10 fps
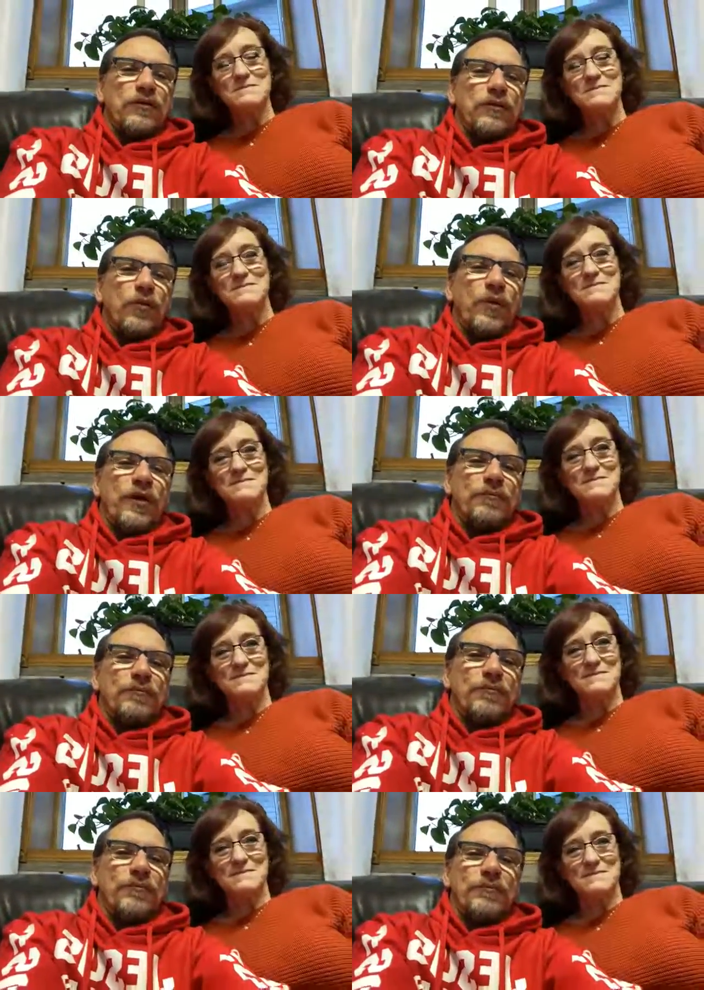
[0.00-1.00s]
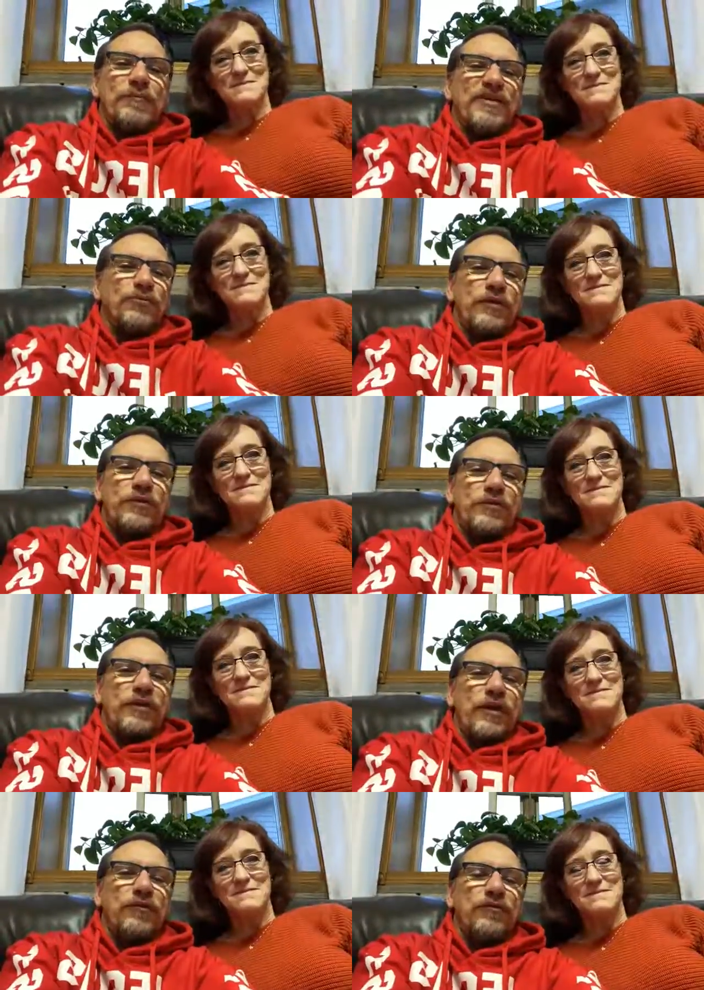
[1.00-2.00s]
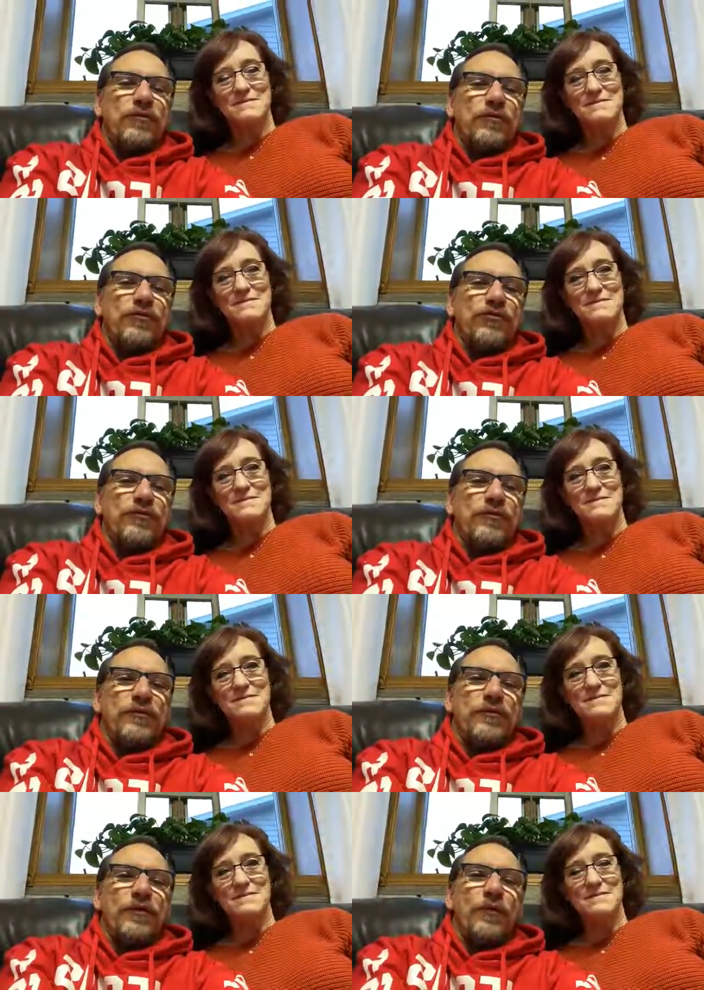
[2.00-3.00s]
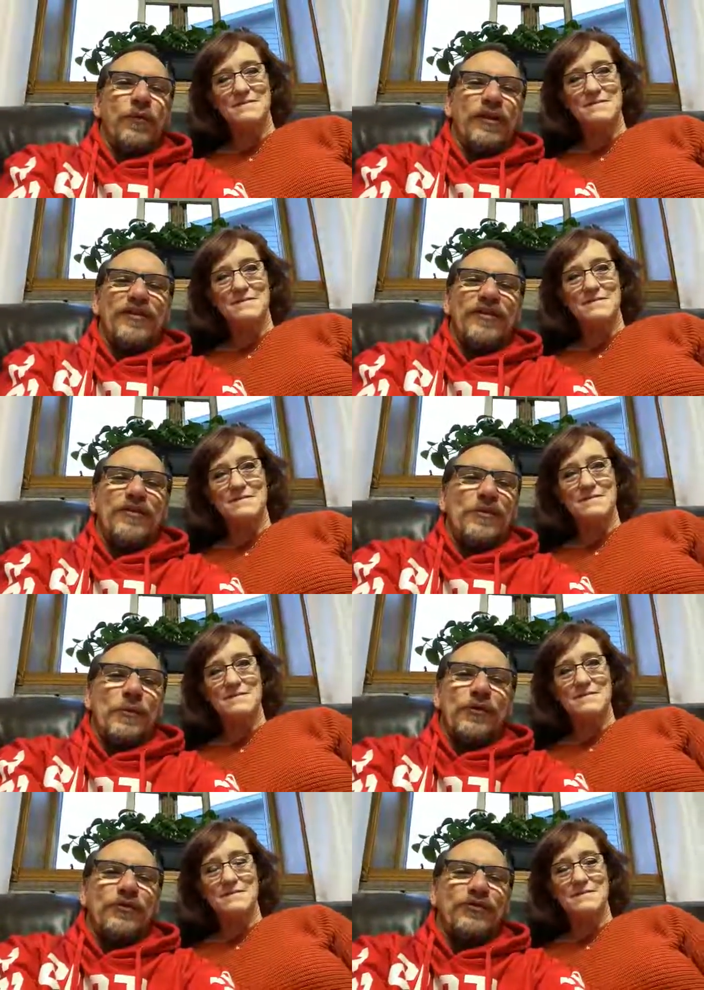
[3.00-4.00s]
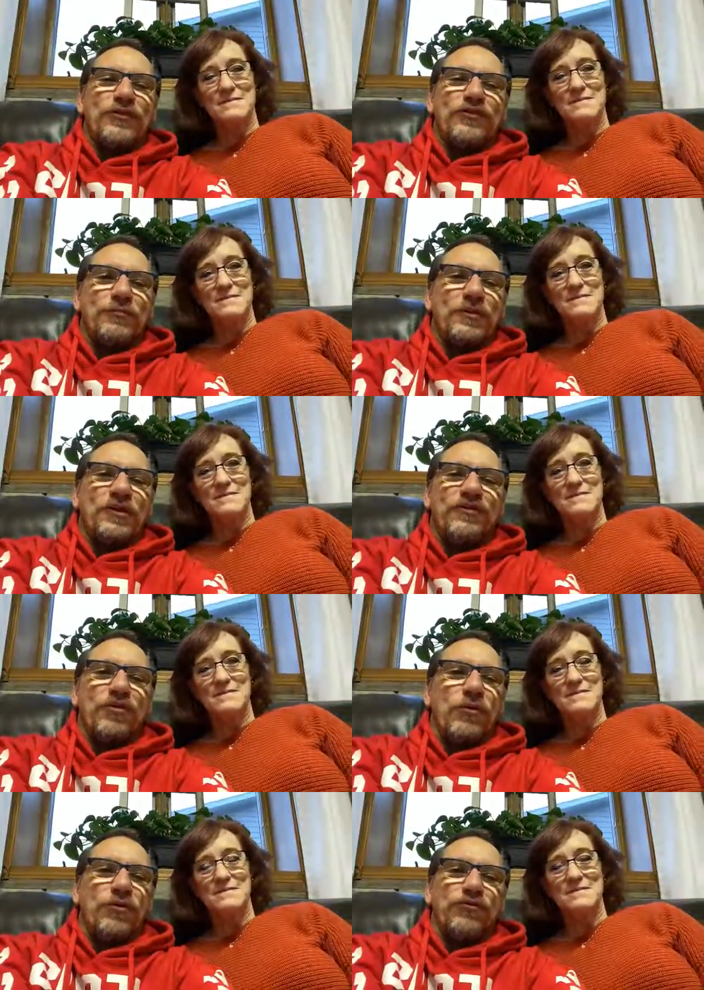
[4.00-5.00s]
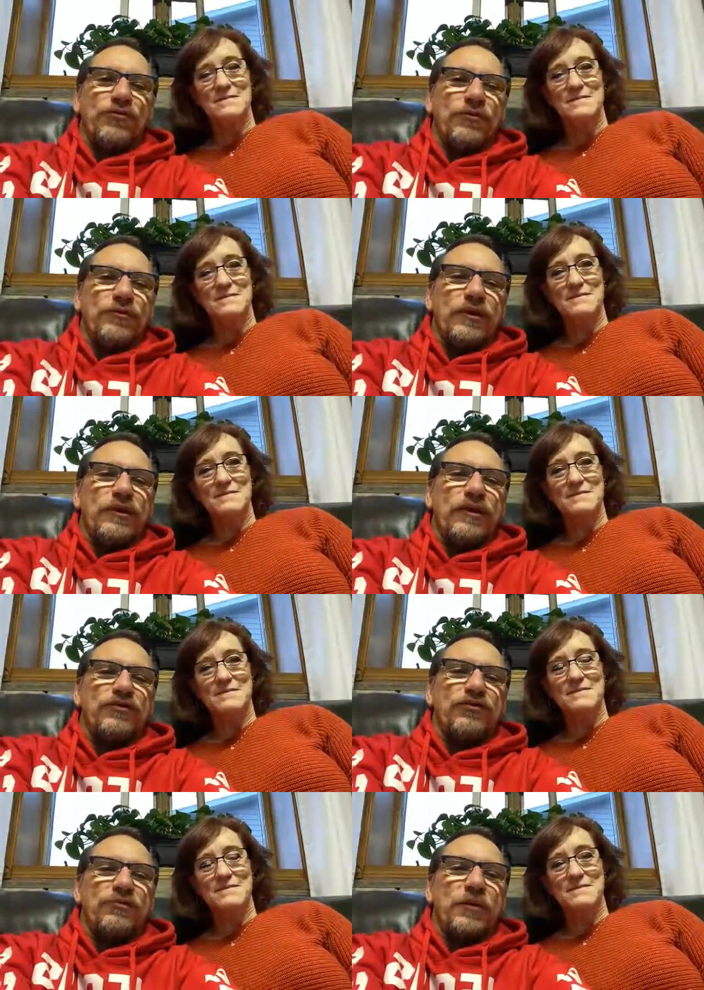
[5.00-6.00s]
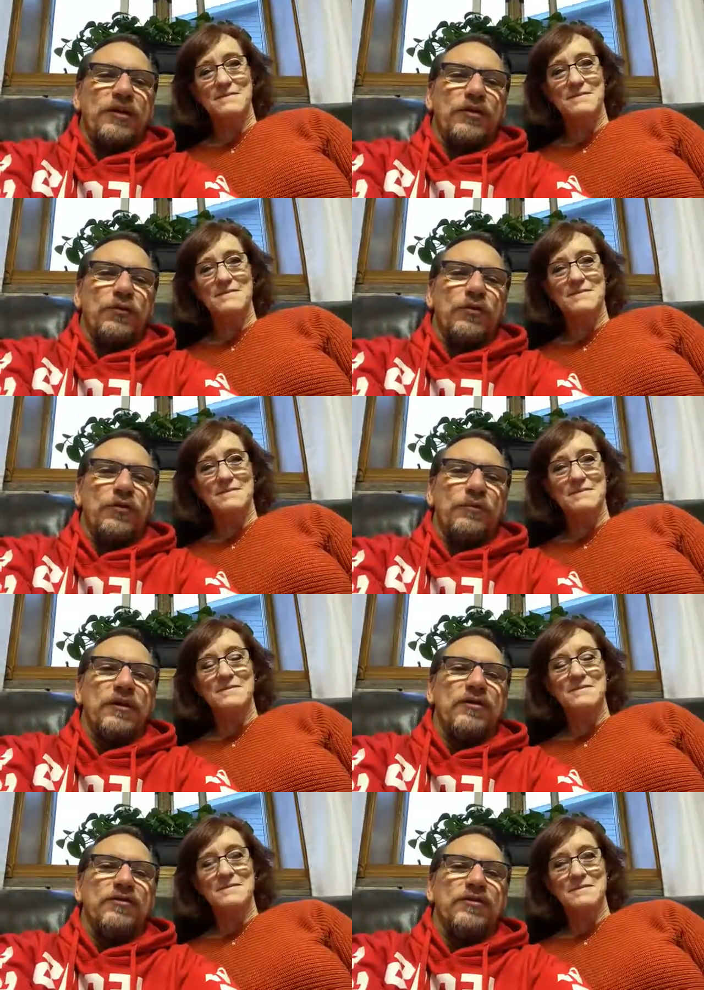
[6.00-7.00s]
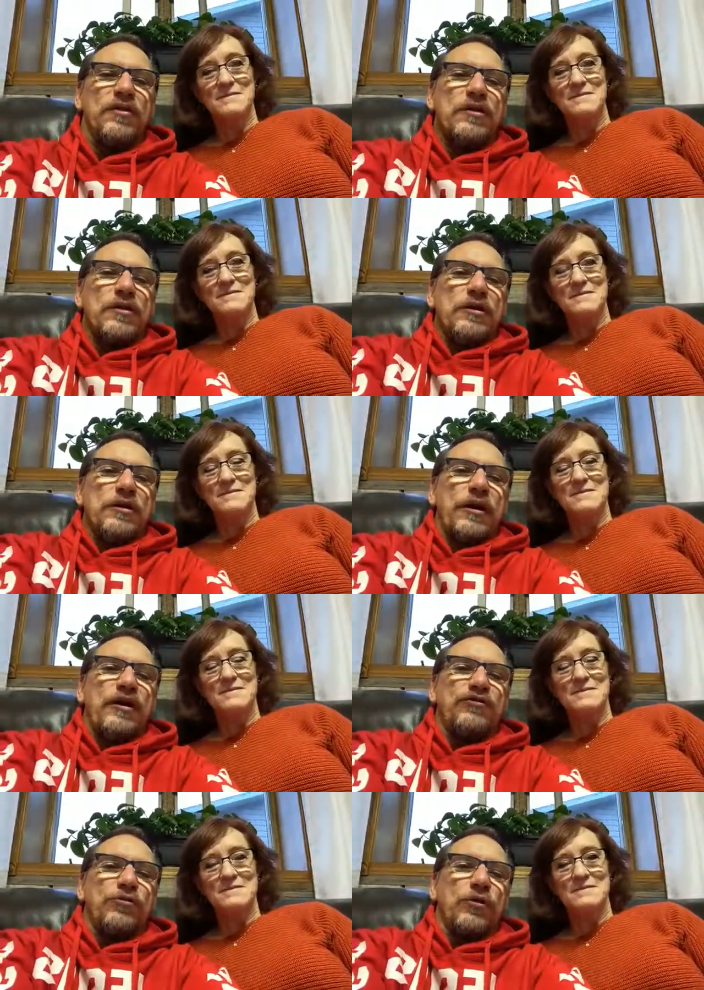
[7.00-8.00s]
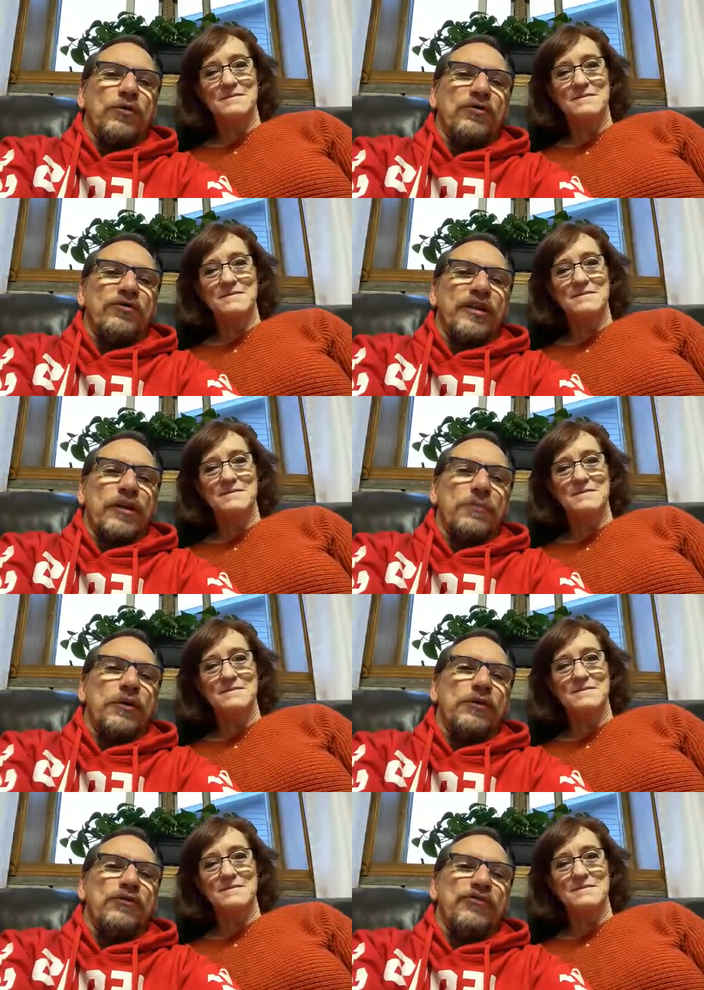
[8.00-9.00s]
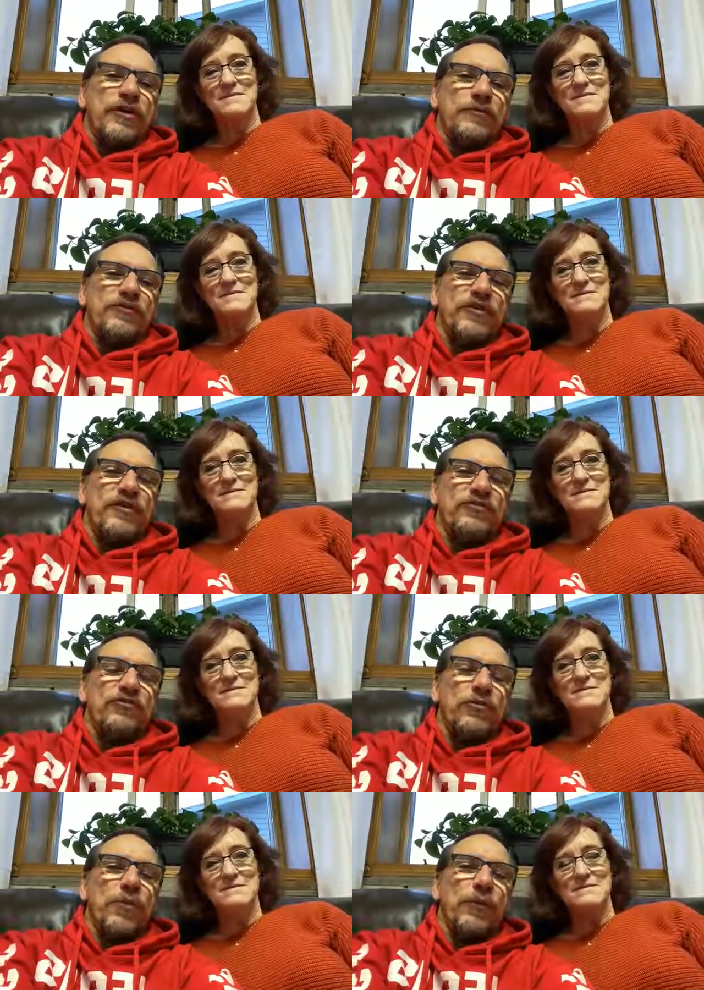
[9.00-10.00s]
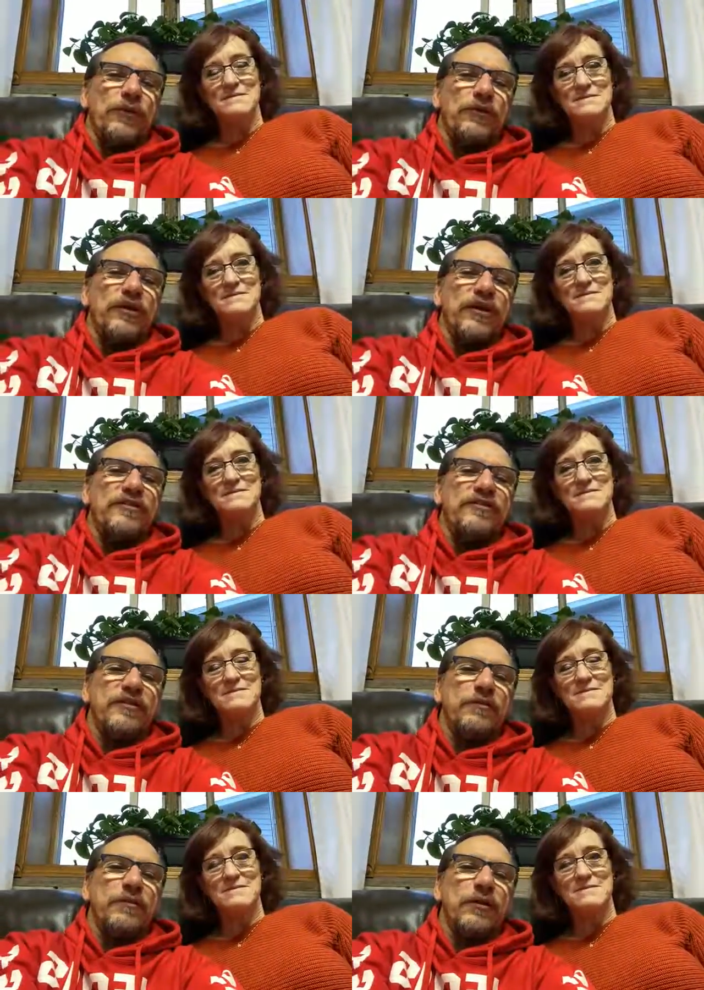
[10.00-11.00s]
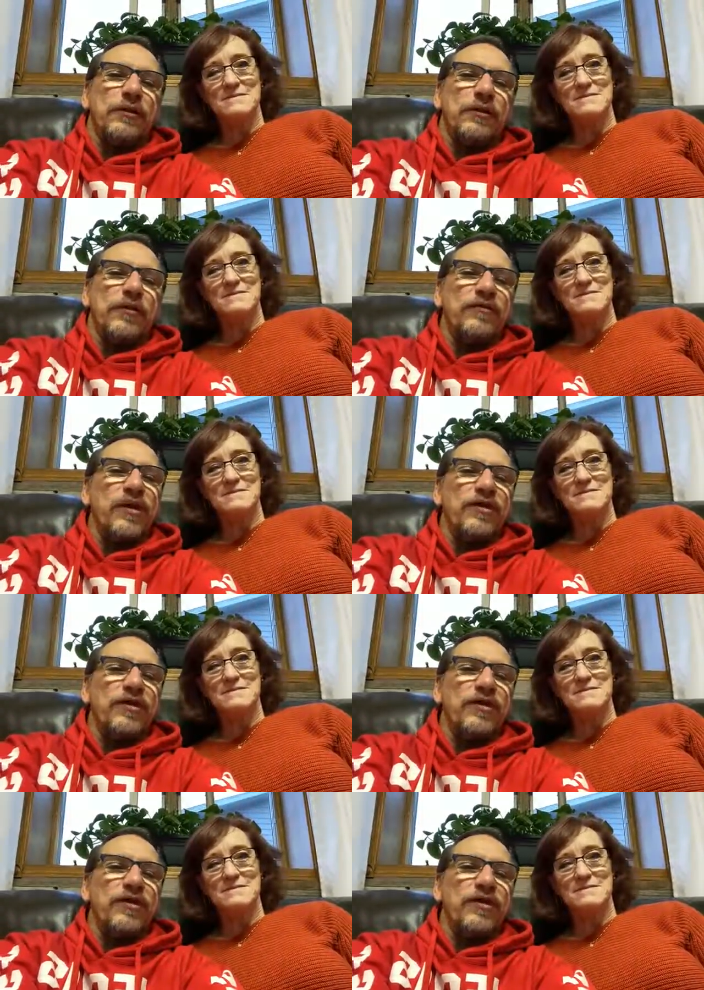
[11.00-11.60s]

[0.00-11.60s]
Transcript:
Speaker 1: the way best way to do that too is, and we continue to preach this, but it's always true, and that's just being in the Word because. God's word is like a mirror, James says. So when we look into the mirror of